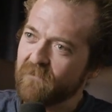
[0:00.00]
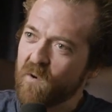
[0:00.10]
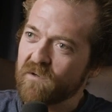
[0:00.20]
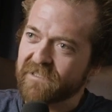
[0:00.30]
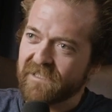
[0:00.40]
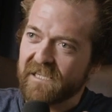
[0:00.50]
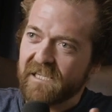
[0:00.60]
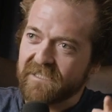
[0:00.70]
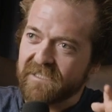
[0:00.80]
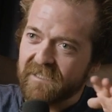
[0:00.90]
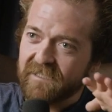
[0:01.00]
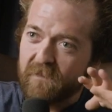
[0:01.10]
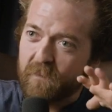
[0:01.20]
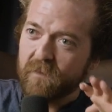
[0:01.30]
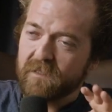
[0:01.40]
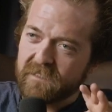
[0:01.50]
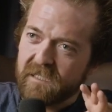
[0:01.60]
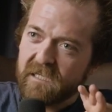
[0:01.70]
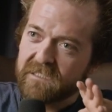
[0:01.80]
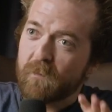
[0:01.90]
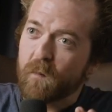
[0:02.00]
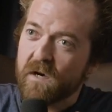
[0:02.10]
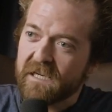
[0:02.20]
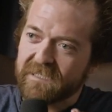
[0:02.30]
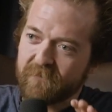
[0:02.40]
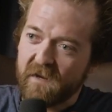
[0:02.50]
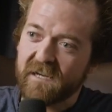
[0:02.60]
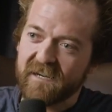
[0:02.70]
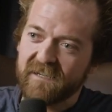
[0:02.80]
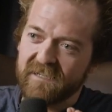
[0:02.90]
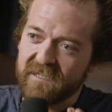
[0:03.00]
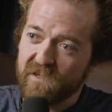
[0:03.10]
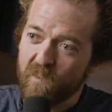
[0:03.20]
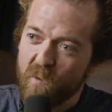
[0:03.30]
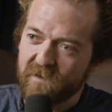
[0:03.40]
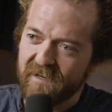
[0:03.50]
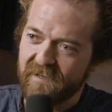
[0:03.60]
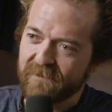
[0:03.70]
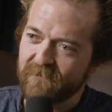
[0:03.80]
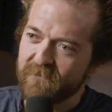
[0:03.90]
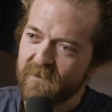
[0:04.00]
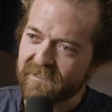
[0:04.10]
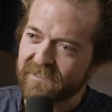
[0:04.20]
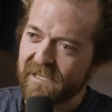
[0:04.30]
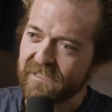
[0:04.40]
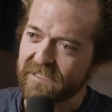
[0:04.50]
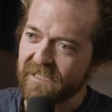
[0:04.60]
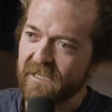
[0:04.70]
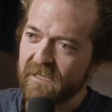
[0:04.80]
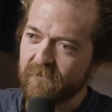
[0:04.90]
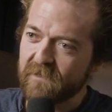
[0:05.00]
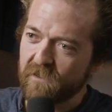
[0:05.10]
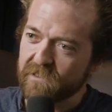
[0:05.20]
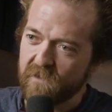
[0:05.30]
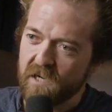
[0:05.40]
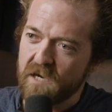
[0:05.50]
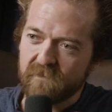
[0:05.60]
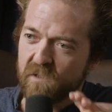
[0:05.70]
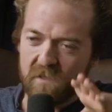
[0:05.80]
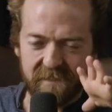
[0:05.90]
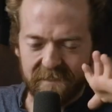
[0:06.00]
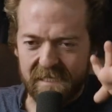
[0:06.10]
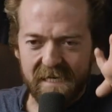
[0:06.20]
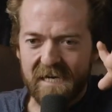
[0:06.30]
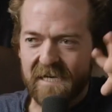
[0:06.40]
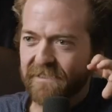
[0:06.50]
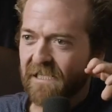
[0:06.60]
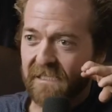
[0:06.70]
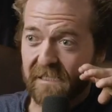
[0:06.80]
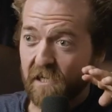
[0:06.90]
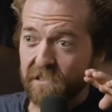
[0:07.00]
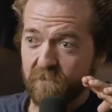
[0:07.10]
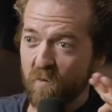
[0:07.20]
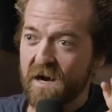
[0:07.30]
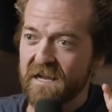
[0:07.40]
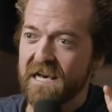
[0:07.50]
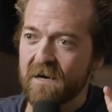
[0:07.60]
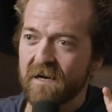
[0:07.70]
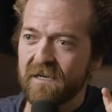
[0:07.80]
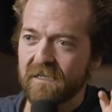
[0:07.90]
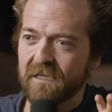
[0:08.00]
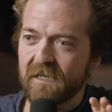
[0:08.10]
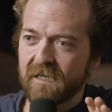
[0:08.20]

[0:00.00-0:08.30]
that monster gets de- uh, suppressed better in the water, if that makes sense. Because when I'm doing, say, a hard set that goes for one hour,